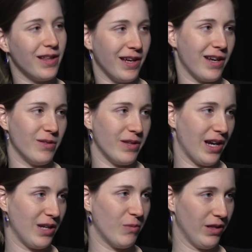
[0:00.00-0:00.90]
Like I don't
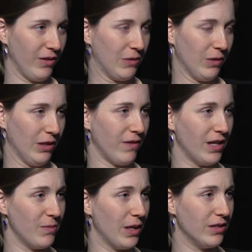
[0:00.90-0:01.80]
think anyone like really
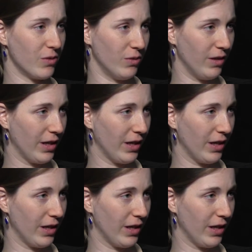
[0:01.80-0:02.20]
finds med school